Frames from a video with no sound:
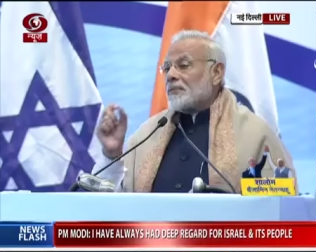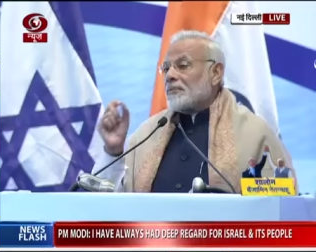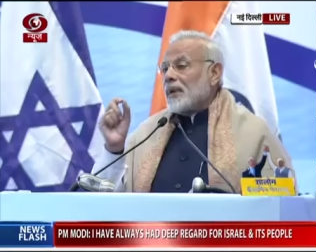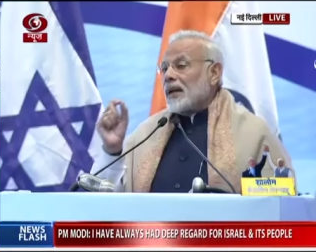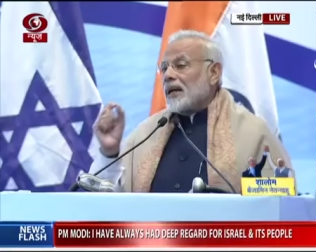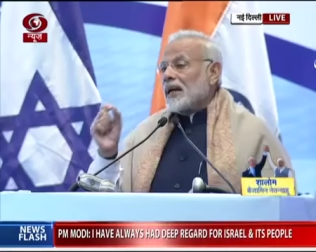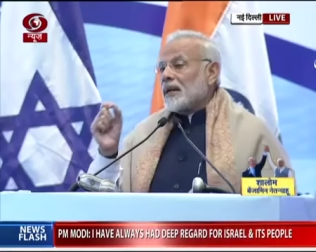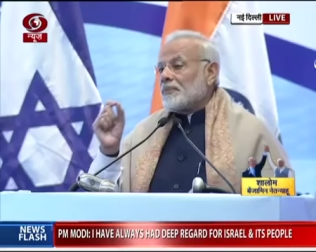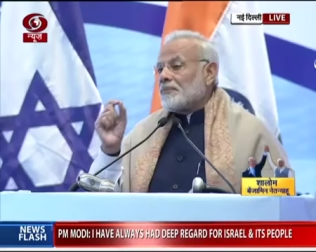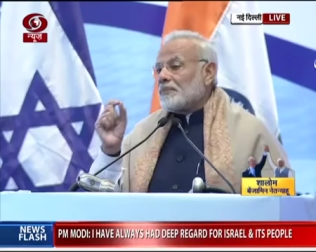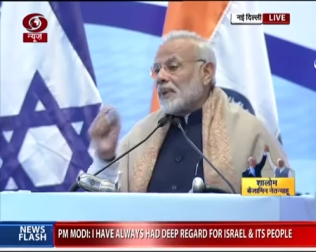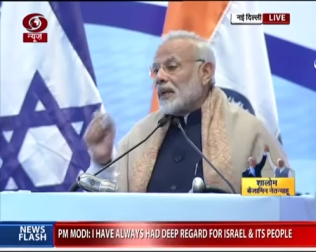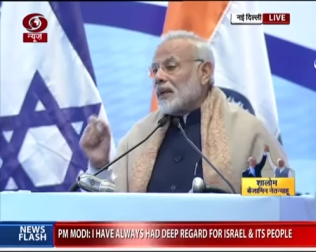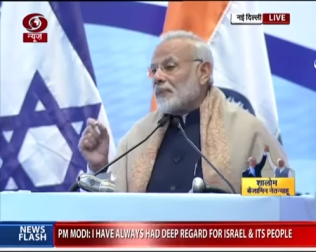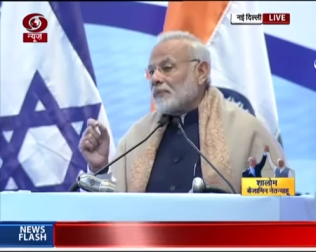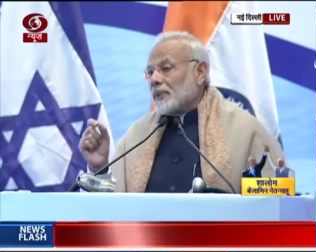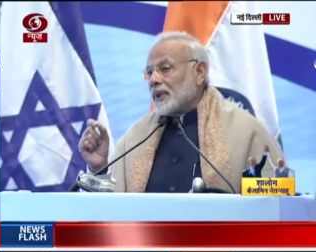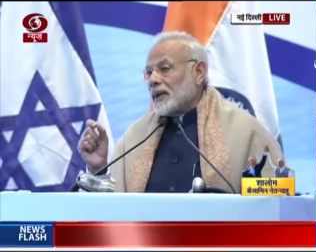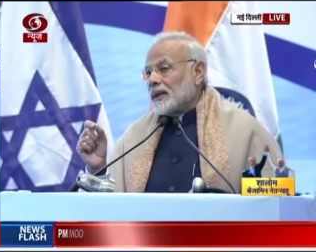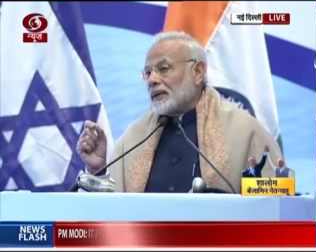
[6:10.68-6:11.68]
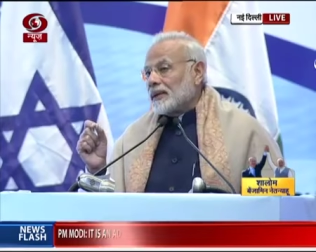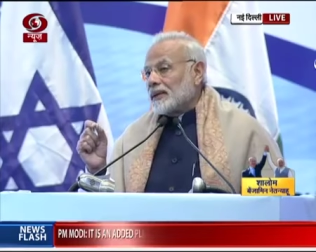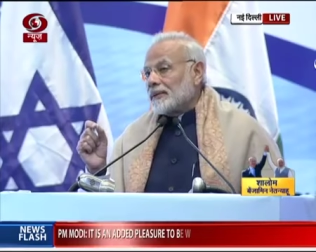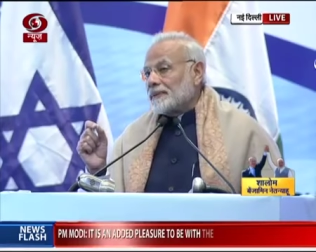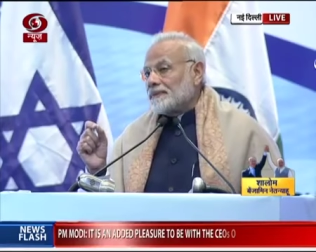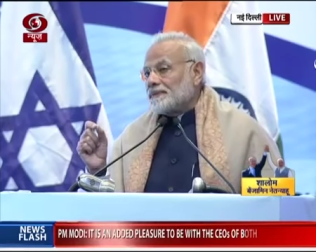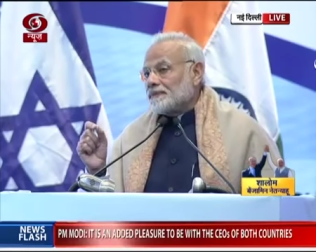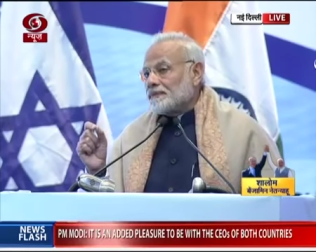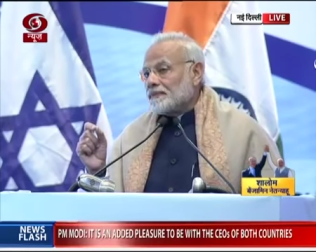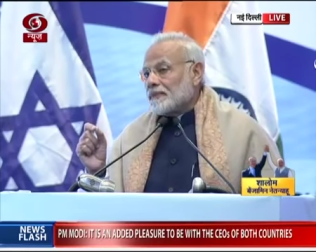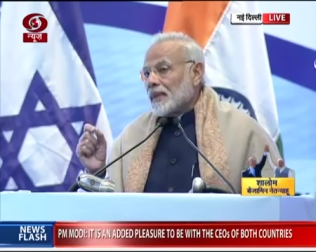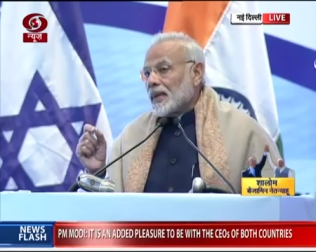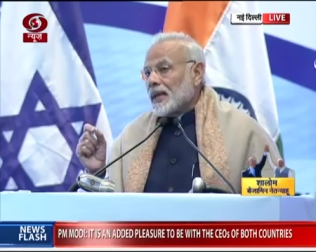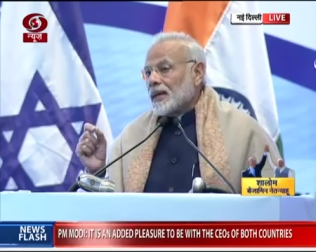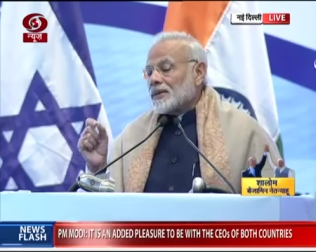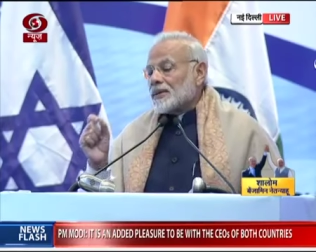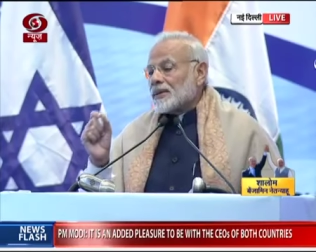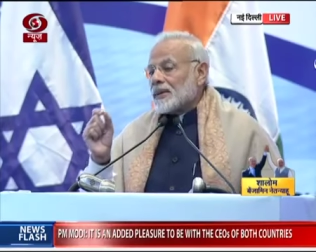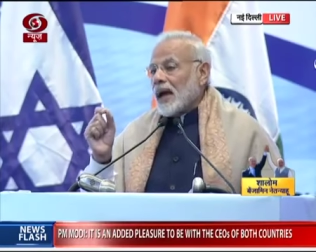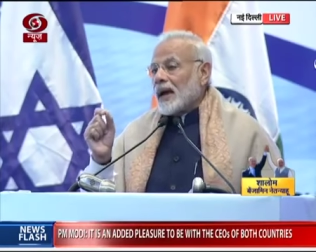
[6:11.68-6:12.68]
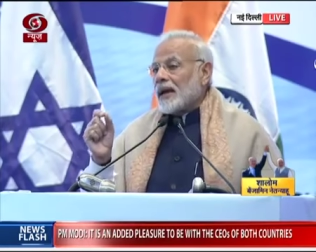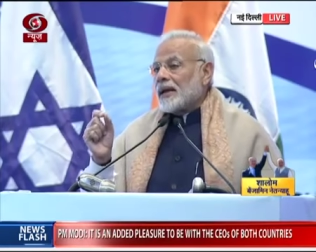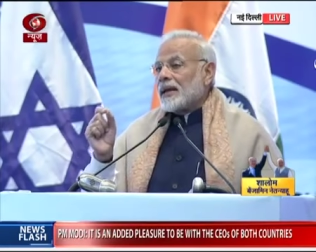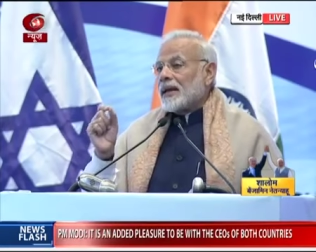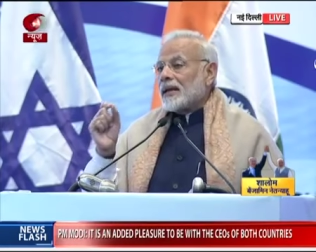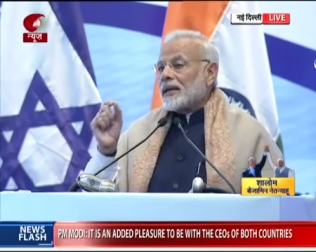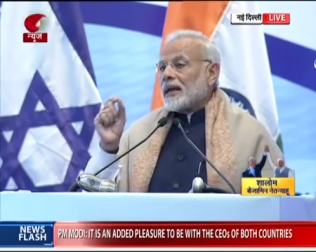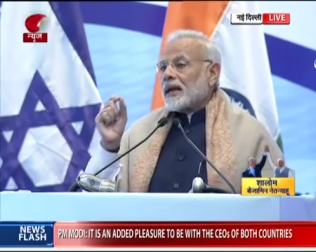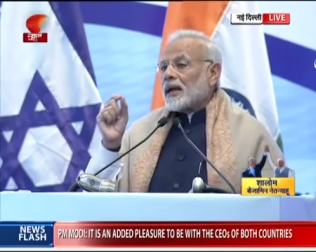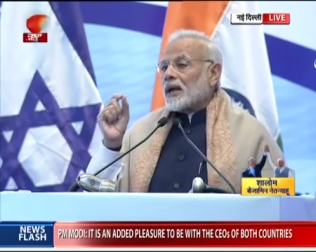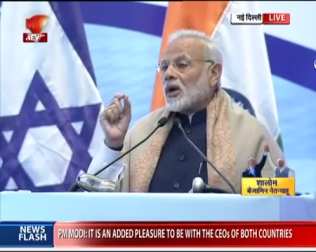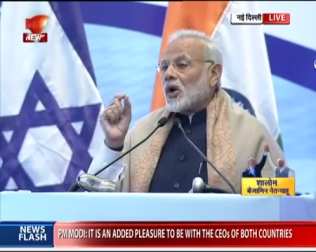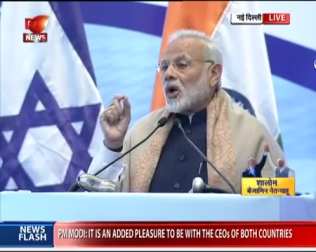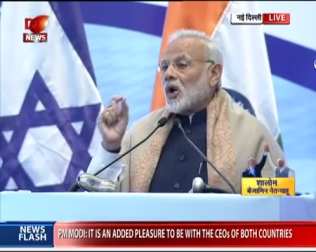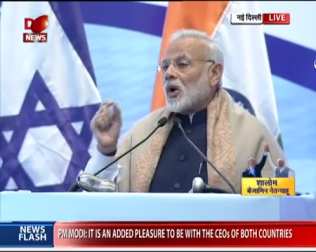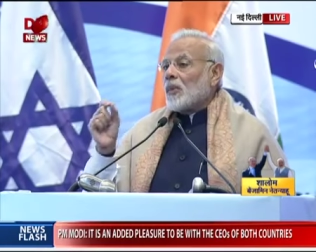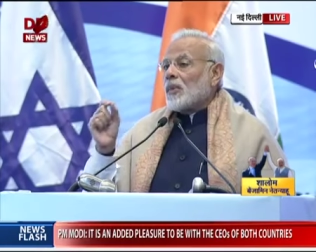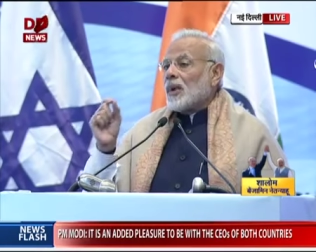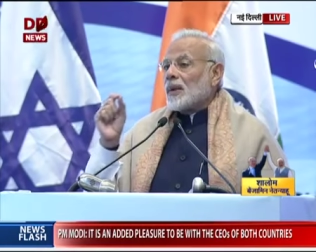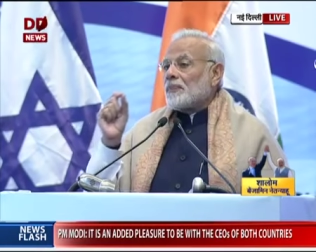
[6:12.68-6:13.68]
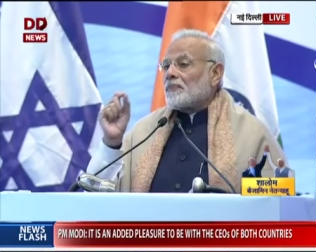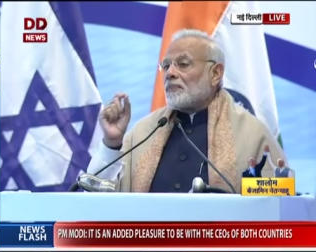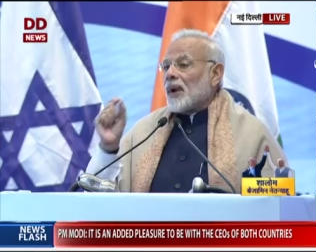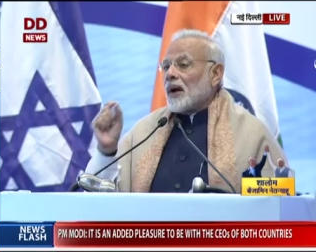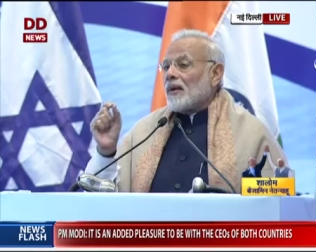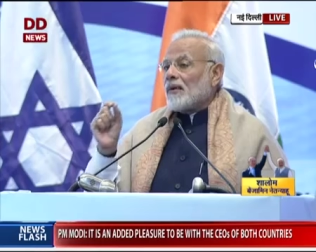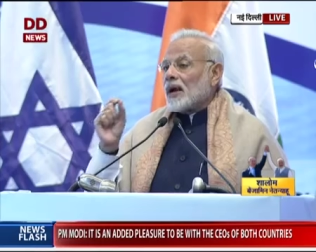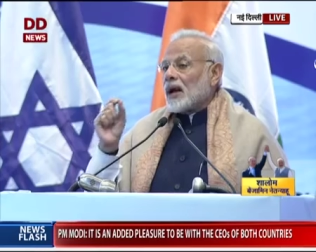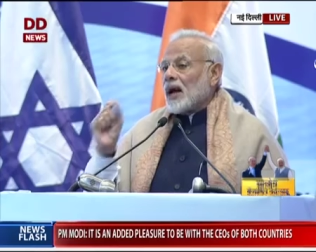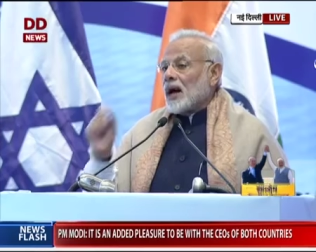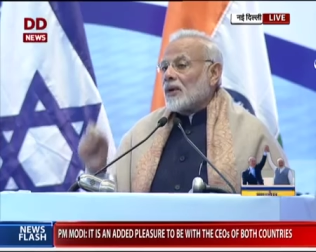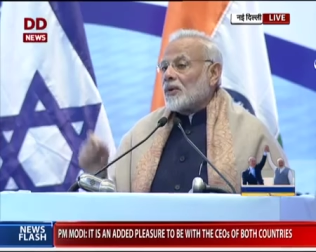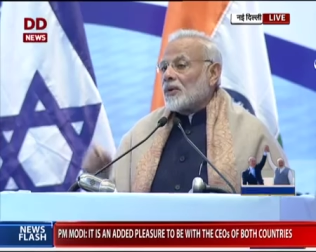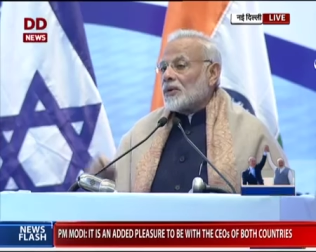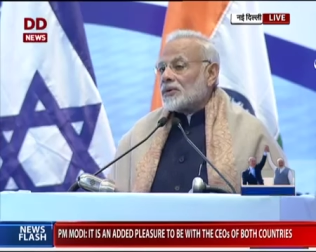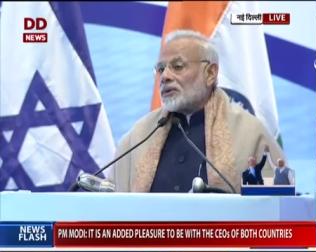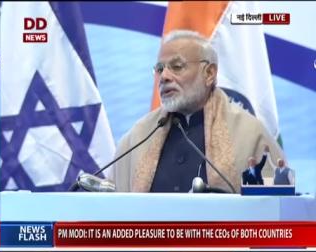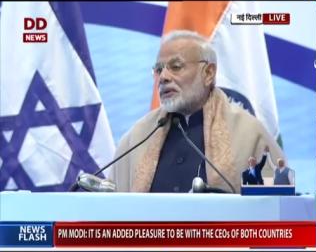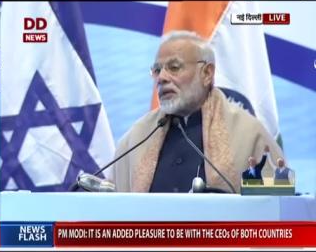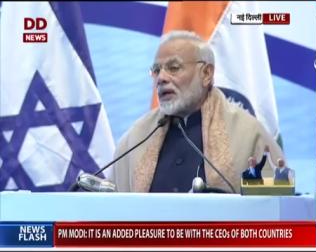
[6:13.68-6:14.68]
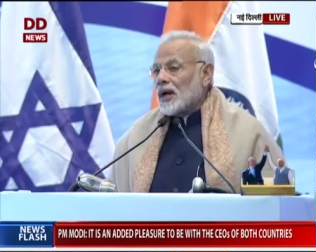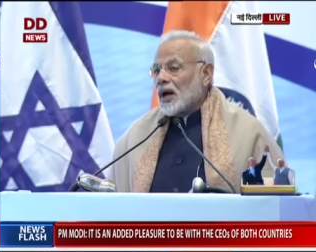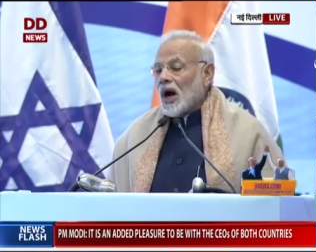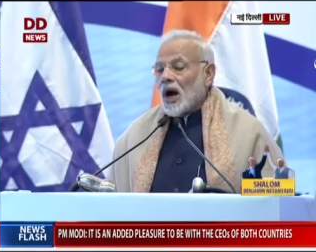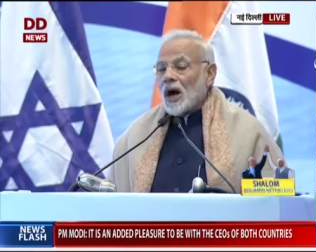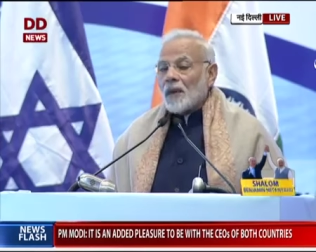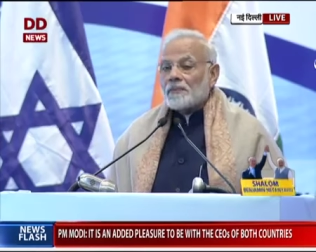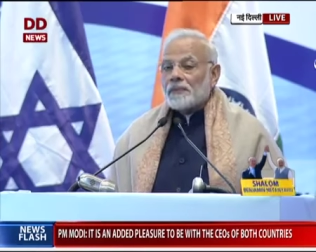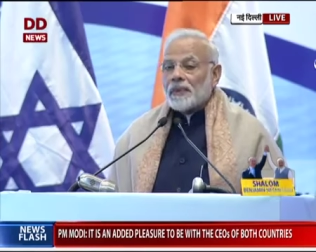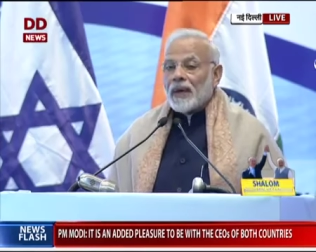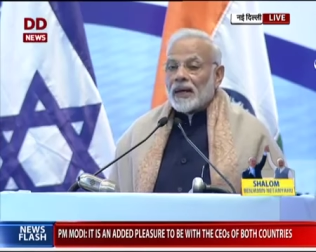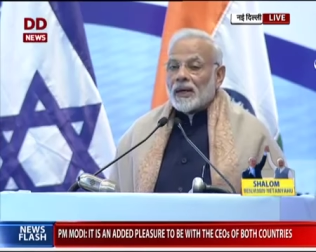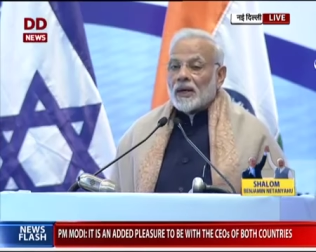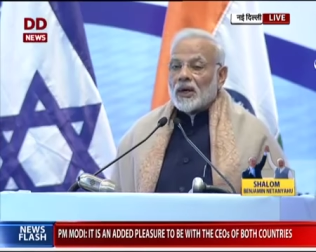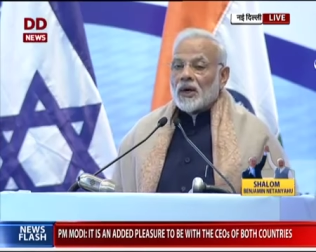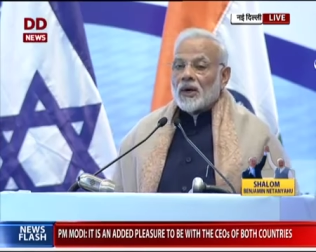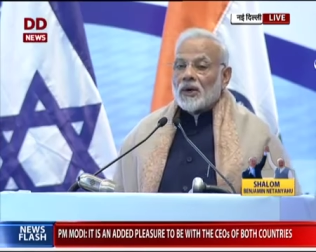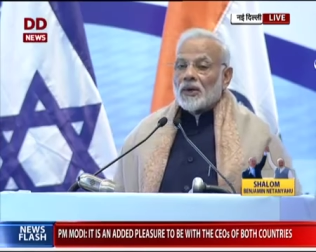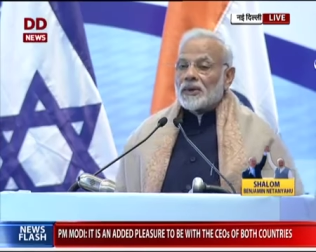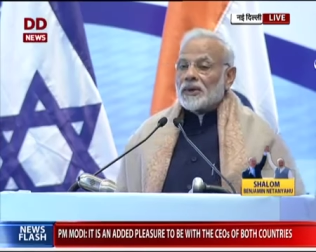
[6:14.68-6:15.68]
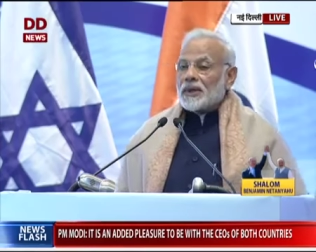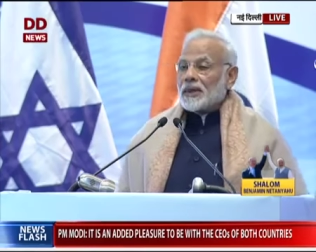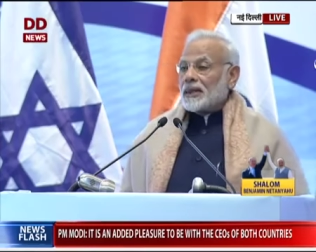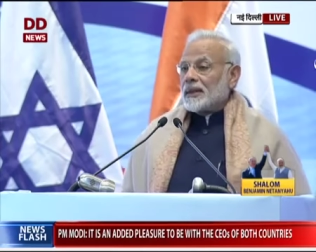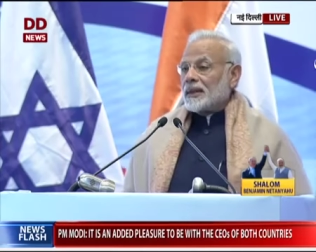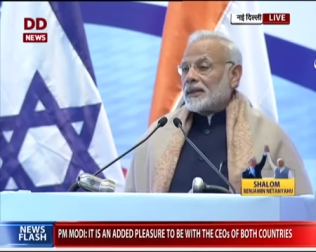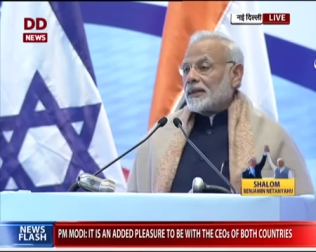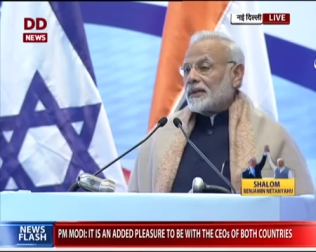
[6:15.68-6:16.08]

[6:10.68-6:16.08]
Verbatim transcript: million people sign as a global powerhouse of technology.